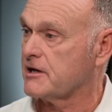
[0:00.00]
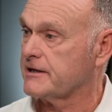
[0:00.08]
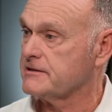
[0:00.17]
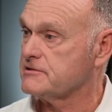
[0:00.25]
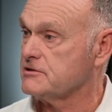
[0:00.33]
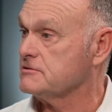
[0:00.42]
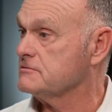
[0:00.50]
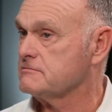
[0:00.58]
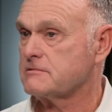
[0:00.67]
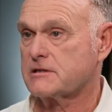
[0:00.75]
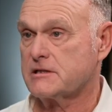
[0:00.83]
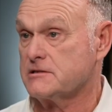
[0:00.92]
on
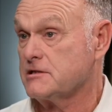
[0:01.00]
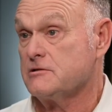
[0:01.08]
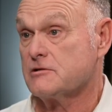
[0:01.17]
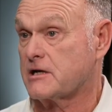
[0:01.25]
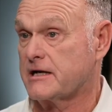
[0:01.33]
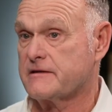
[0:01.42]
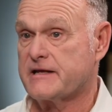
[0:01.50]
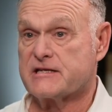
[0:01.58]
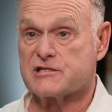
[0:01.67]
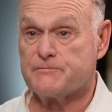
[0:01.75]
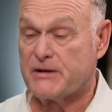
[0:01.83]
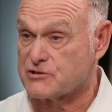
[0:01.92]
to continue kind of
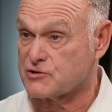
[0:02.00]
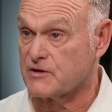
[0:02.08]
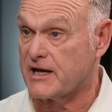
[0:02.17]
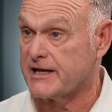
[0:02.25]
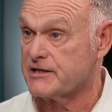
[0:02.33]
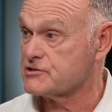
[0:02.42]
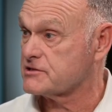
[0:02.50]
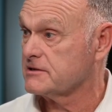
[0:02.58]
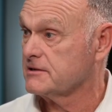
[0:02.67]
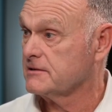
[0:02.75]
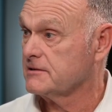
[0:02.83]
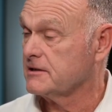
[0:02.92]
that specialized
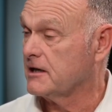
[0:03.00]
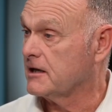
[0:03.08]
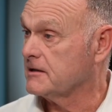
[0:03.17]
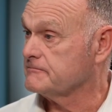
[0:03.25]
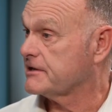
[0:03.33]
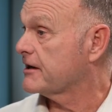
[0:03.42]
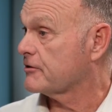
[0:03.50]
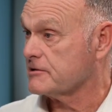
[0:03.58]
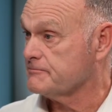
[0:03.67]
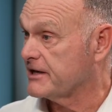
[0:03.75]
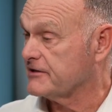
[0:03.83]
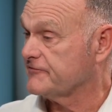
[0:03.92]
care
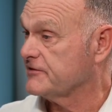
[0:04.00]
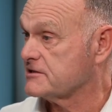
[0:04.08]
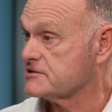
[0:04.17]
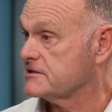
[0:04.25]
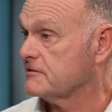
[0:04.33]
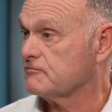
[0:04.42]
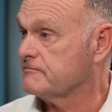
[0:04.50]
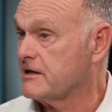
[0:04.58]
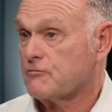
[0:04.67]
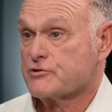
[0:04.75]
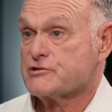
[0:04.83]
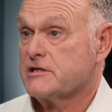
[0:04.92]
and benefits
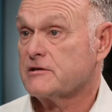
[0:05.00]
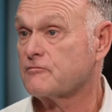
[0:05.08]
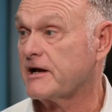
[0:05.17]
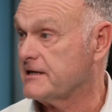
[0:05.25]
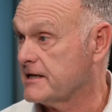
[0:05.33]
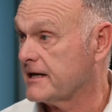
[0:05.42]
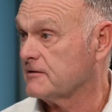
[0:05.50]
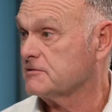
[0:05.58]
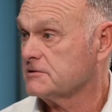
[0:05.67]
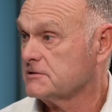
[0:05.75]
that we're seeing right now?